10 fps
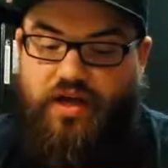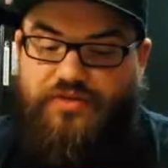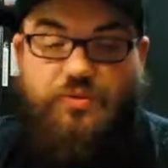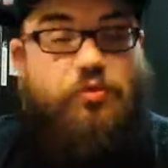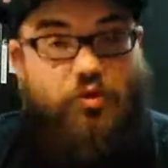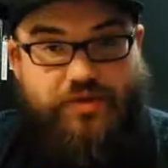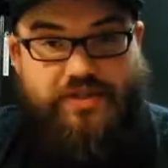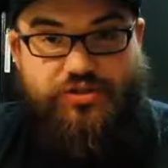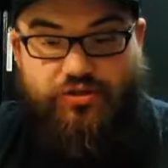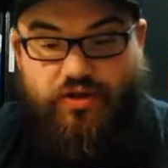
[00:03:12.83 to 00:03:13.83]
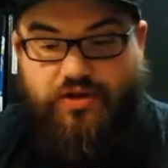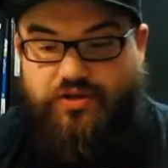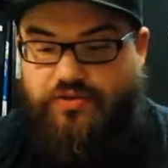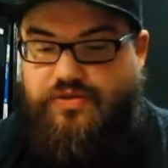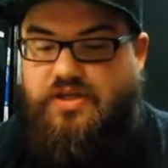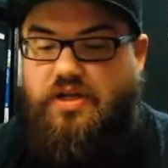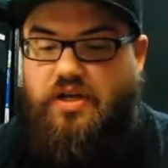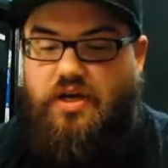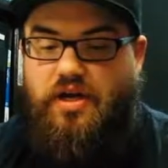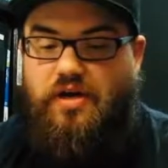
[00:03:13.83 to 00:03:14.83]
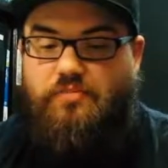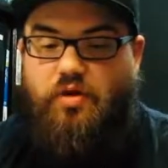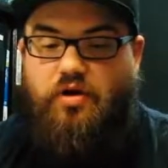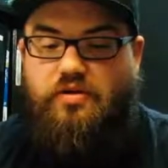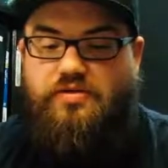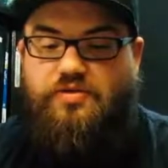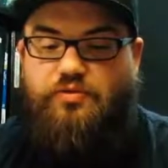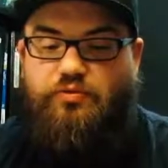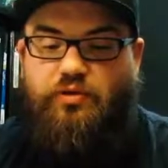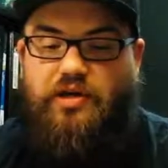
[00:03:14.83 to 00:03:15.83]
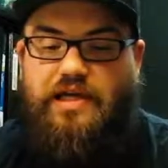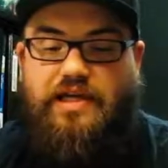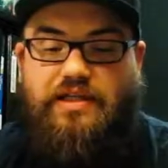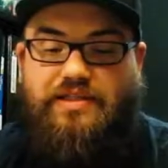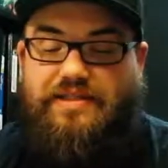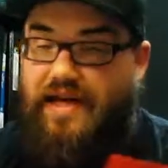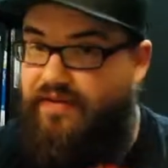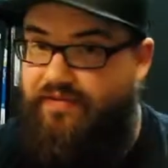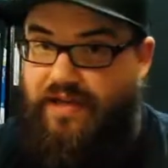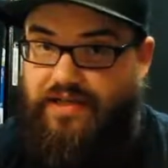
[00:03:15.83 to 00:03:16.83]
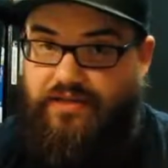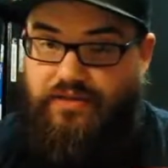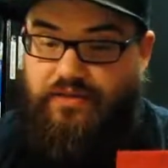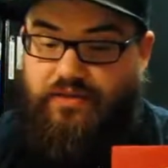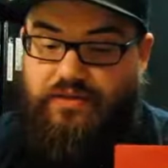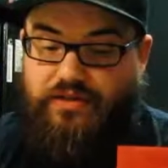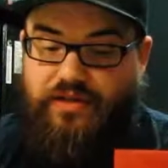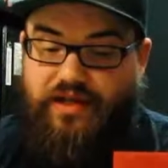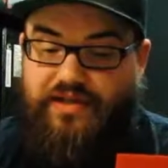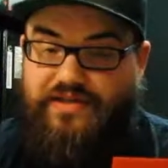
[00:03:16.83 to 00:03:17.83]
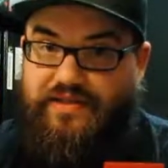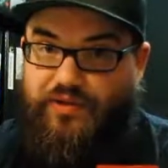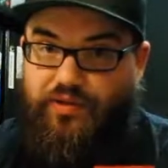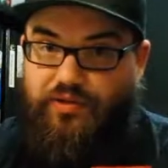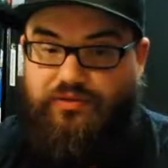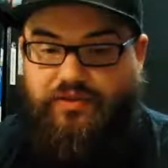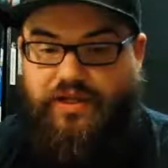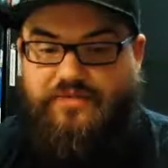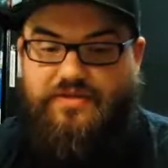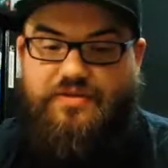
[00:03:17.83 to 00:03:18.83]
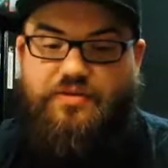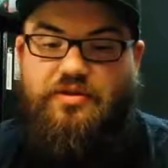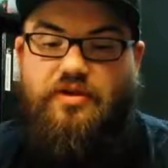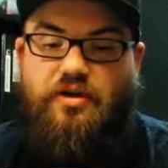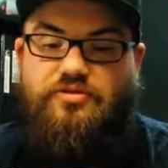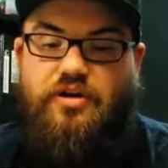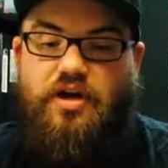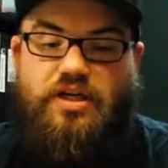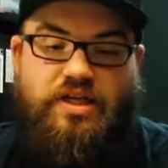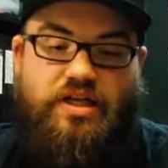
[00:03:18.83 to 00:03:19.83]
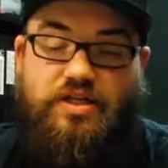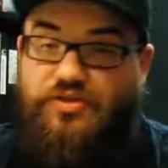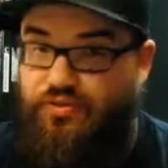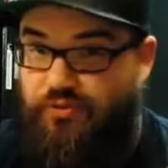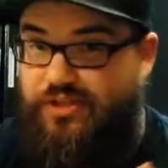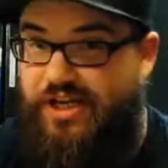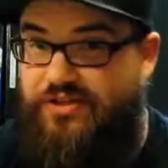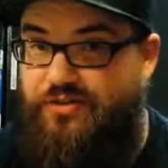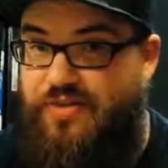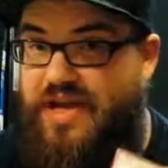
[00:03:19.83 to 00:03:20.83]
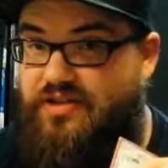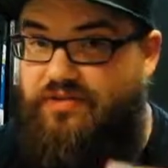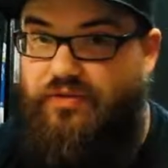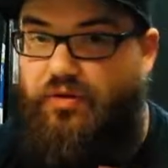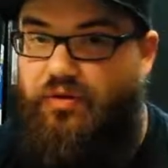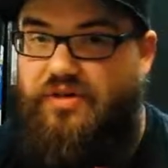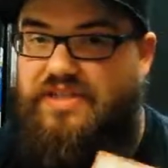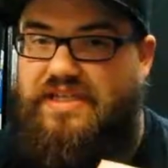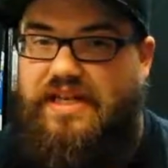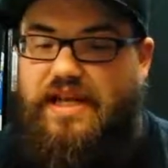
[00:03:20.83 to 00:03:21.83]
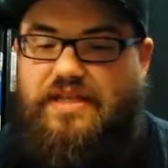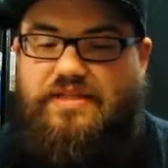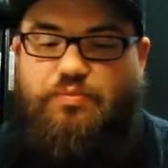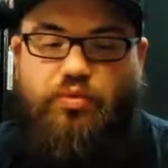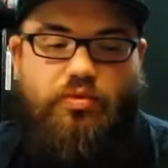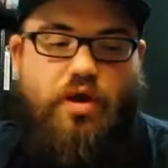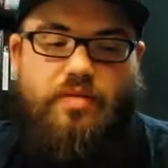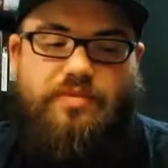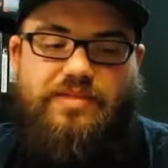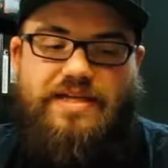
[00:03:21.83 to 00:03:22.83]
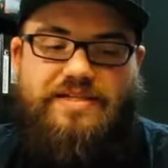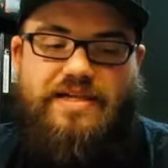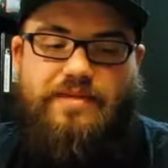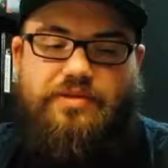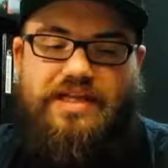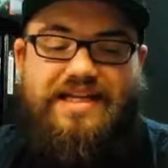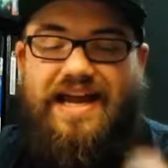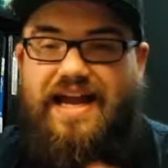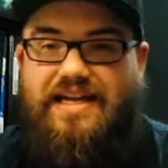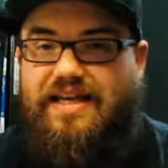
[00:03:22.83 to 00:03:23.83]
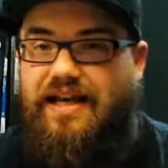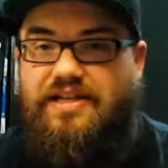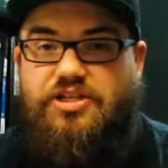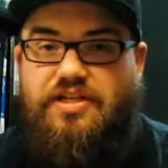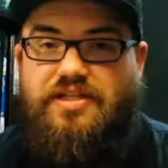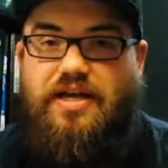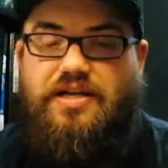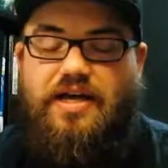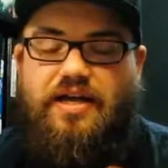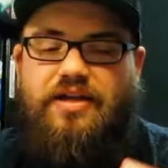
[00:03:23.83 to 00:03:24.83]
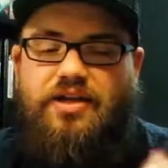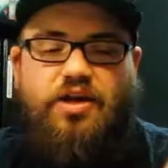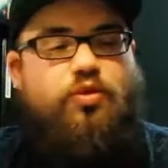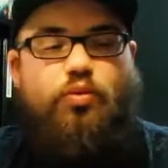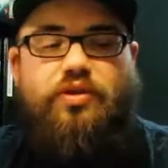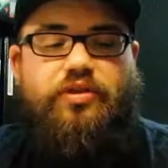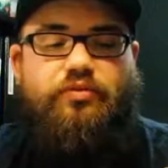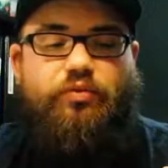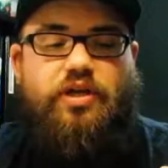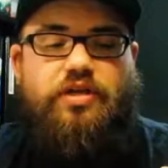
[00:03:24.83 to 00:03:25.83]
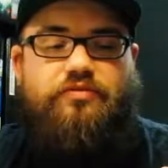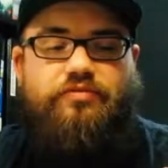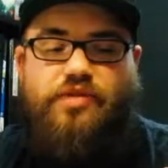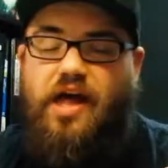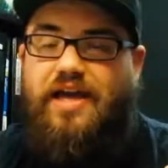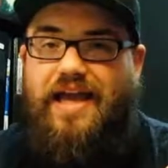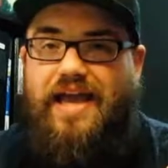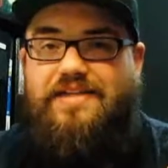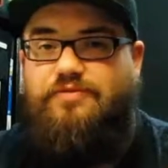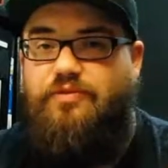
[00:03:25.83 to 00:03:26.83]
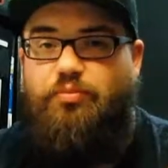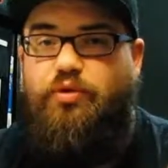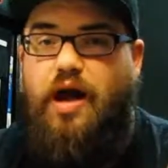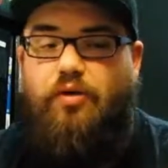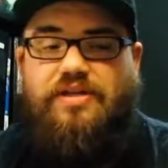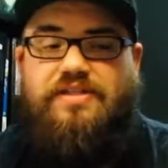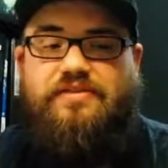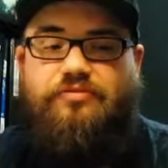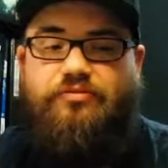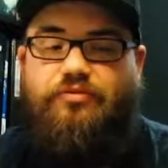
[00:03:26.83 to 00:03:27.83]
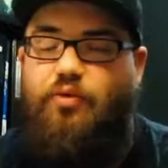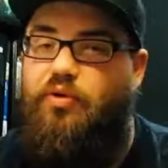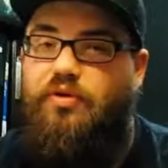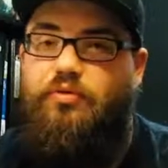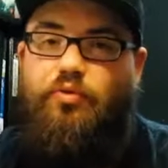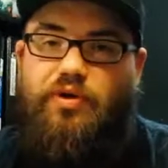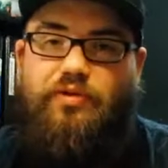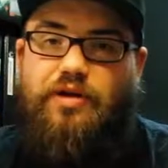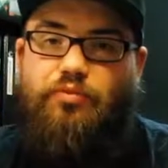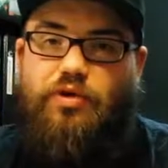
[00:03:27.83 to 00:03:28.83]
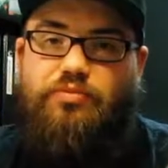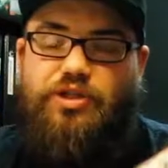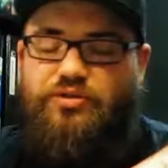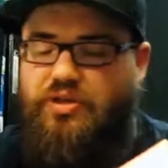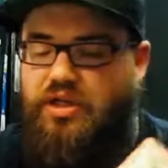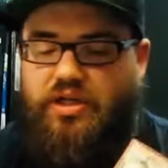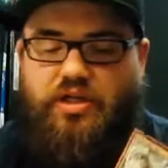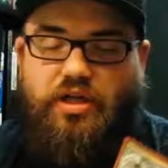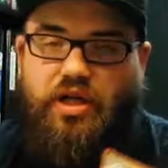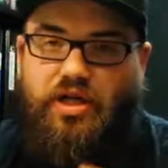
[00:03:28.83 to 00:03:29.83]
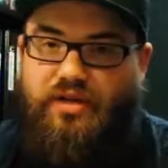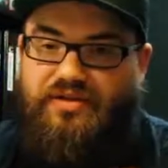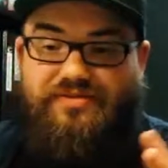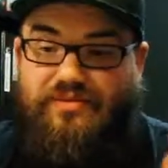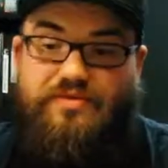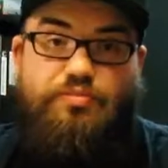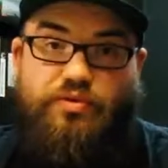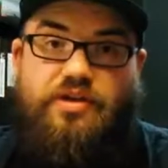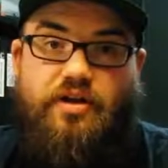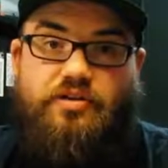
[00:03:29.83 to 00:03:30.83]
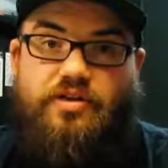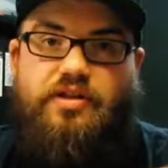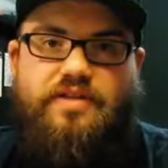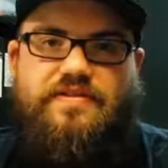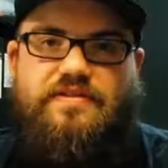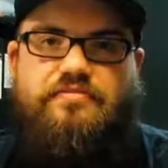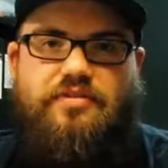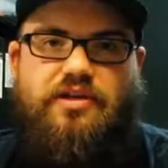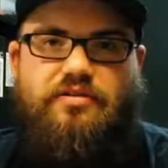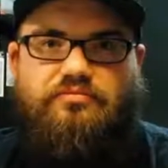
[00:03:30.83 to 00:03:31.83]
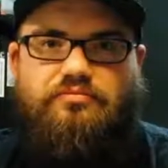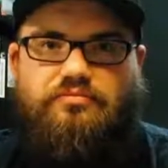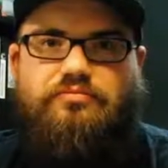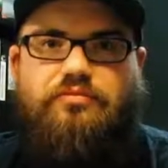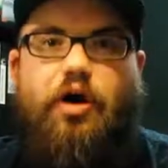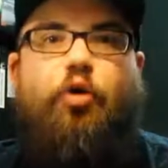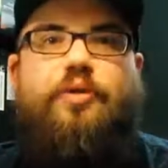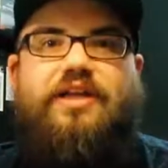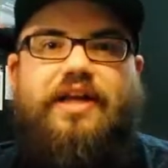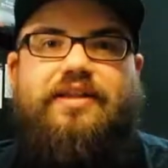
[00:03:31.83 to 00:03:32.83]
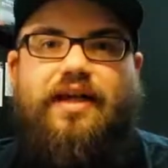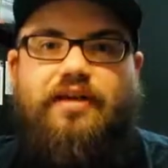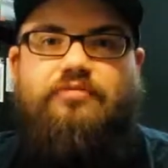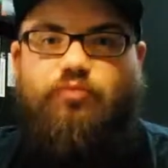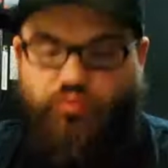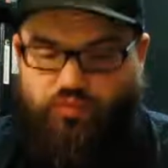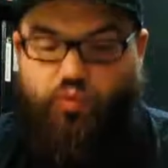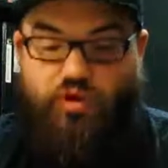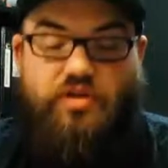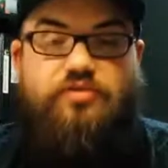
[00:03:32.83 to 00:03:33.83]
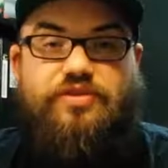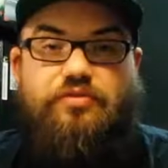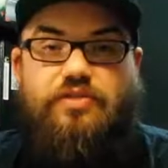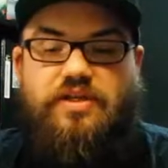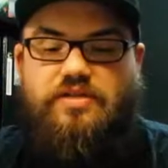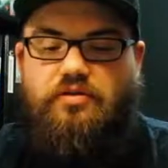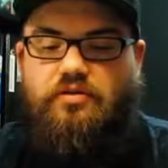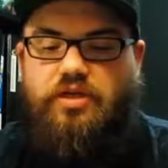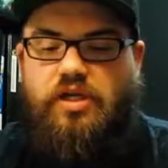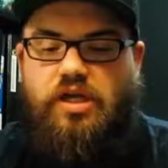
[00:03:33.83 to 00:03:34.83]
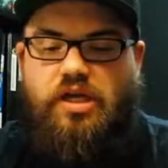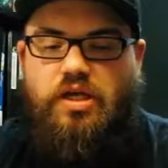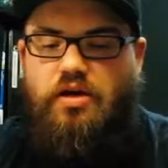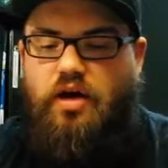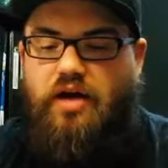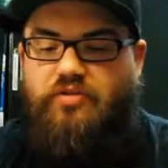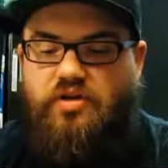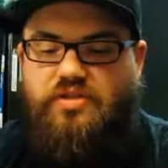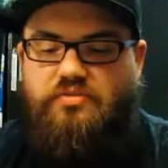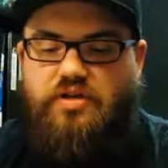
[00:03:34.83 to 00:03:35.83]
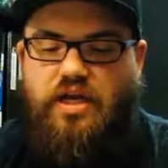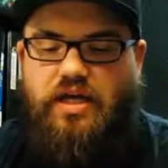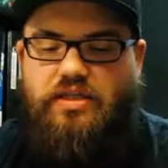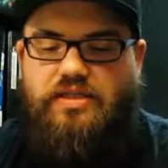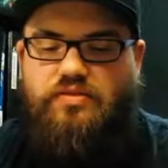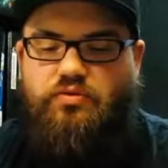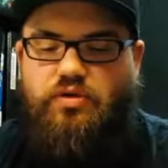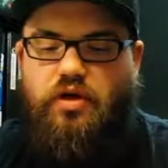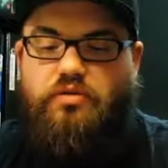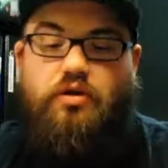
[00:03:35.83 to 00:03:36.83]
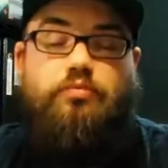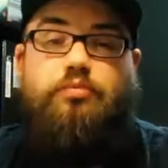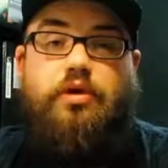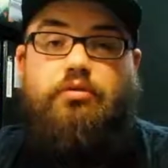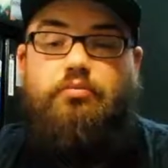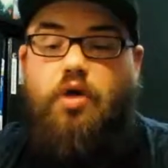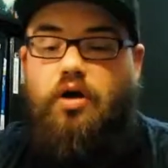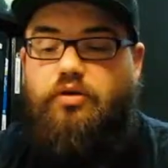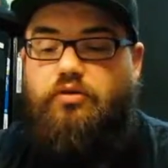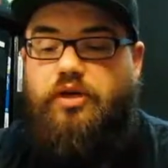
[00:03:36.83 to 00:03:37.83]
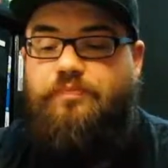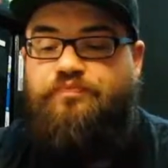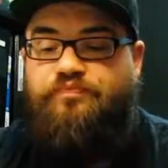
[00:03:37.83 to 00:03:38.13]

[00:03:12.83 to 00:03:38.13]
So I'm hoping to draw those. I'm also running Dak Faden, because he's cool, giving me some good card draw. Storm Chaser Mage, of course, is probably a staple in any kind of Jeskai deck. 1/3 Flying Haste with Prowess for 1 red, 1 blue. It's pretty darn good. That's, hoping to get that one of those out nice and early. I've also got this cool card called Mirror Mockery,